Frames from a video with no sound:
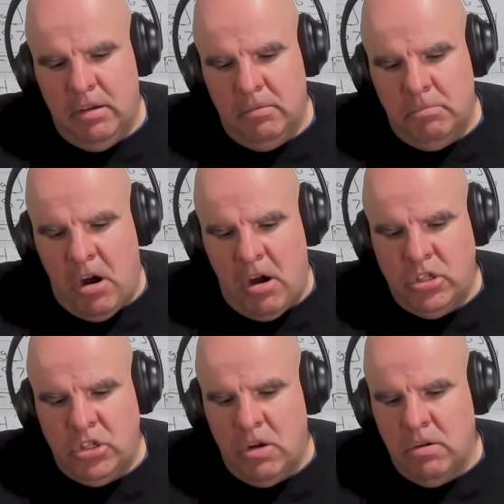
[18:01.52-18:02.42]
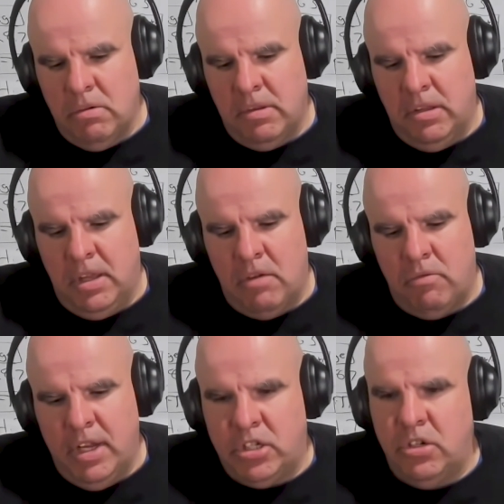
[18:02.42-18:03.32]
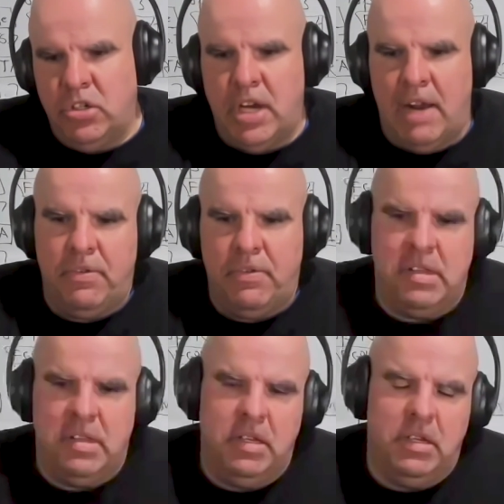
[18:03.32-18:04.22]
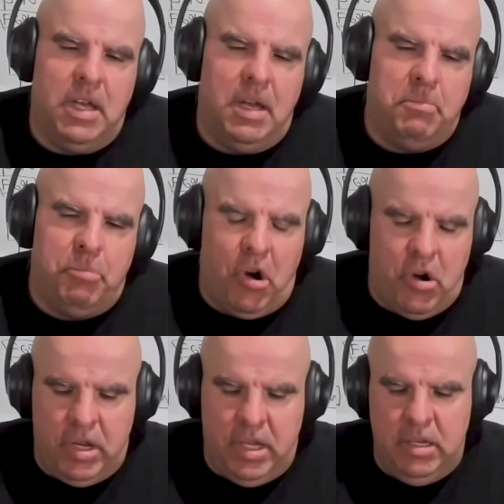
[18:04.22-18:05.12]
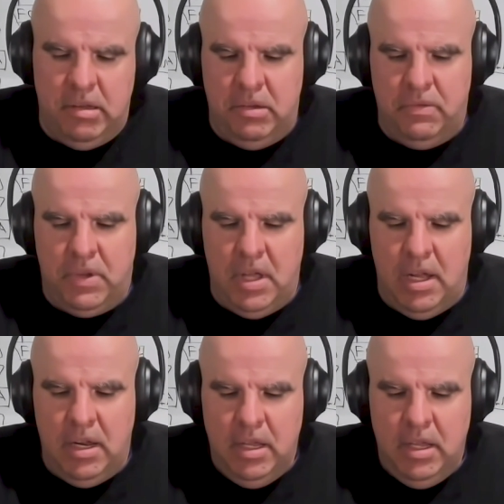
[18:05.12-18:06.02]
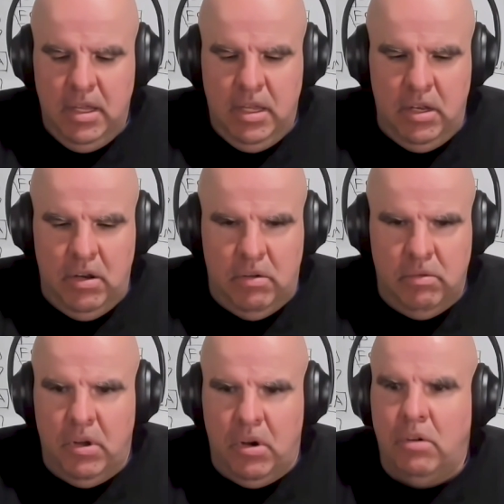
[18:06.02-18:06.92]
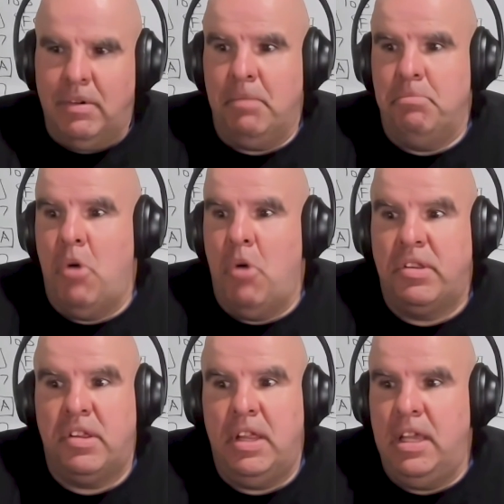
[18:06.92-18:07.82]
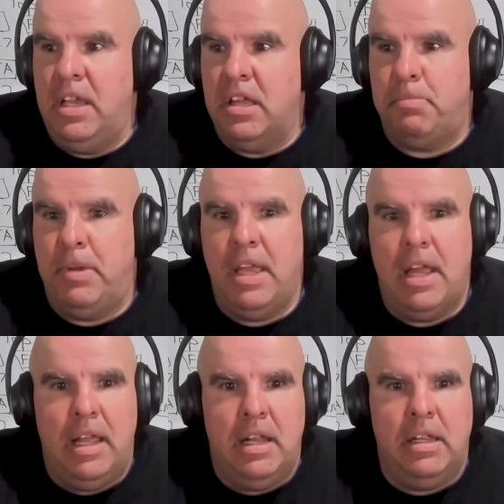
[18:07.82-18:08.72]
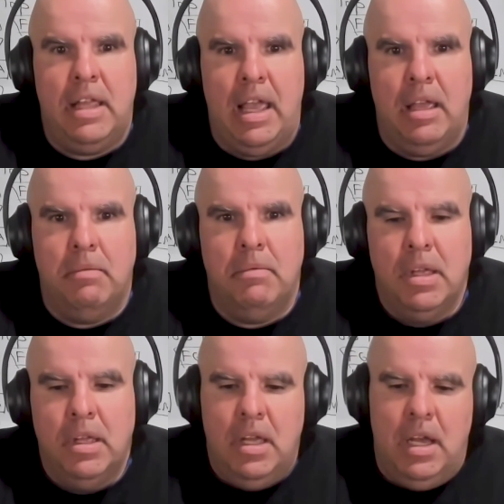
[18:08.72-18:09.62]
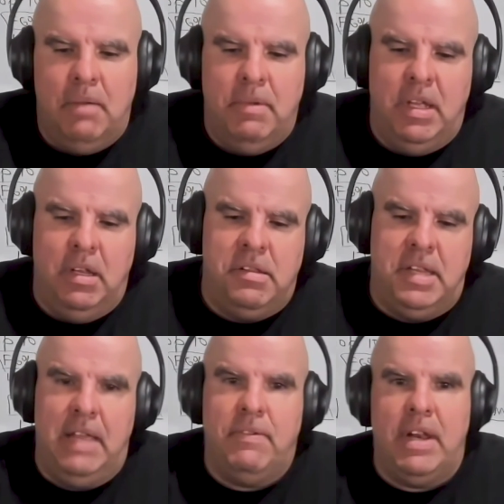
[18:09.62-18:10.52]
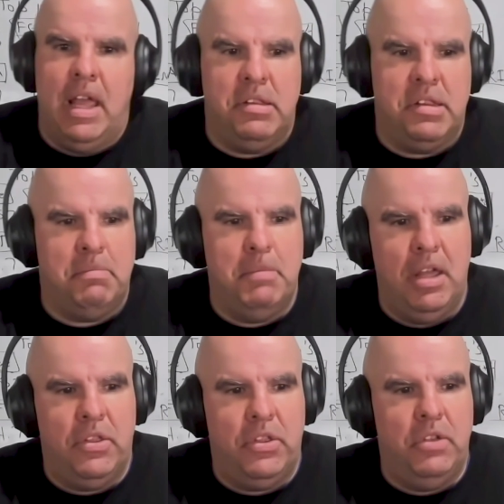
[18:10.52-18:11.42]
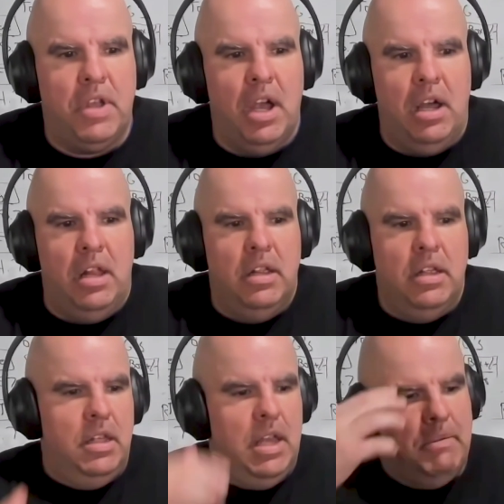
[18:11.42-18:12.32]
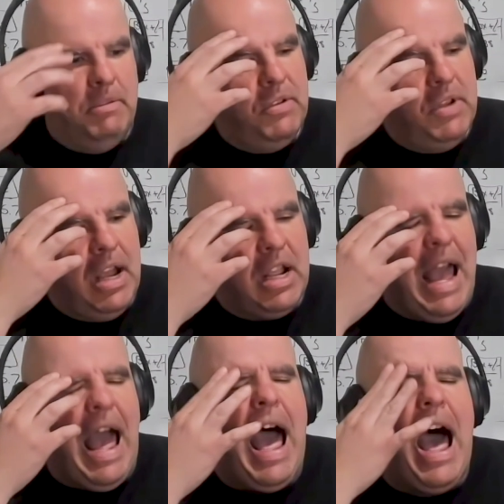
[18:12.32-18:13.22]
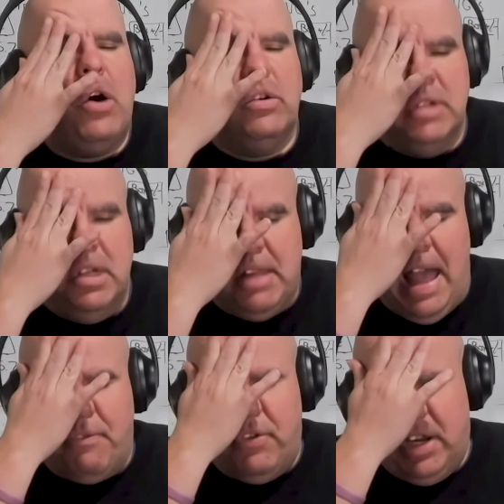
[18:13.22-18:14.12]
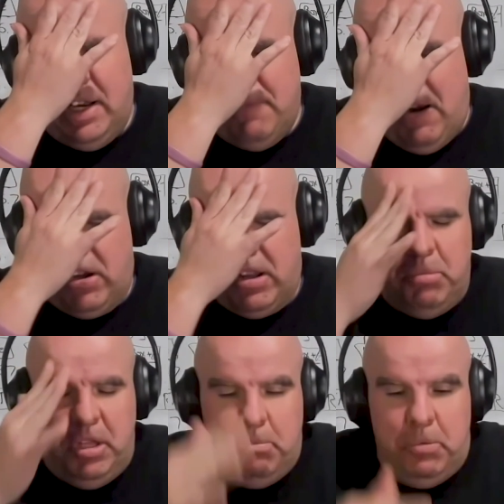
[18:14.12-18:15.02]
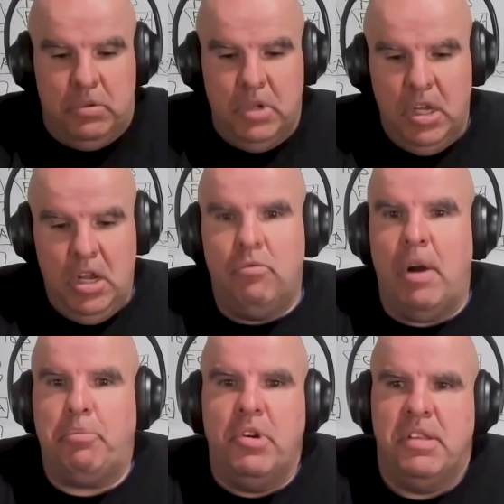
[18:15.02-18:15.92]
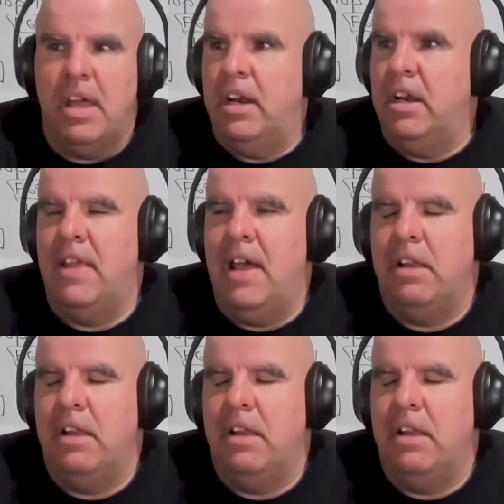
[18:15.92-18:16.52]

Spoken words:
Mark Jones, you got Richard Jefferson, you got Perkins, you've got, most of the ESPN in-game. I mean, Stephen A. Smith, you've got countless African-American people represented in that.